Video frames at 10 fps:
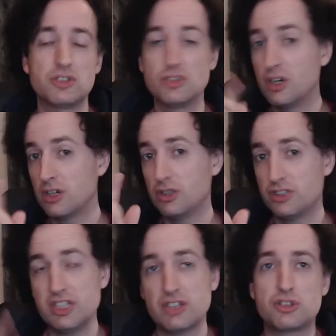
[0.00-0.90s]
not
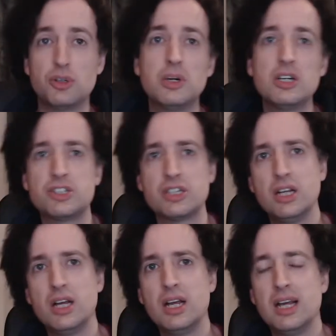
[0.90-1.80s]
just coercion.
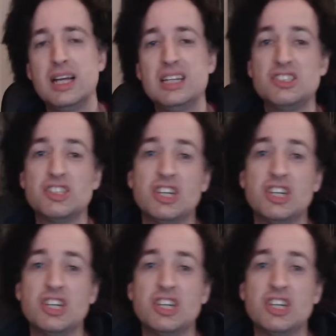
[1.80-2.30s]
And